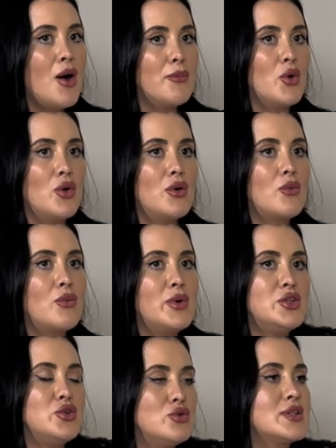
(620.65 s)
but
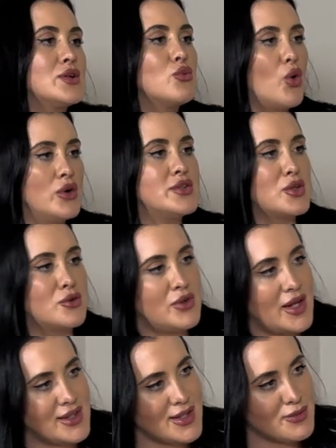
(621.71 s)
we do still want to
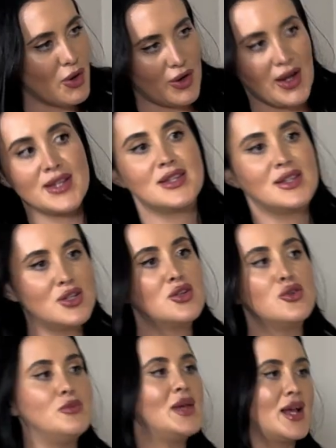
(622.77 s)
create this podcast
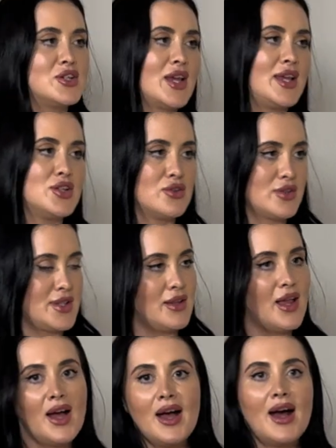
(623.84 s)
to be educational still.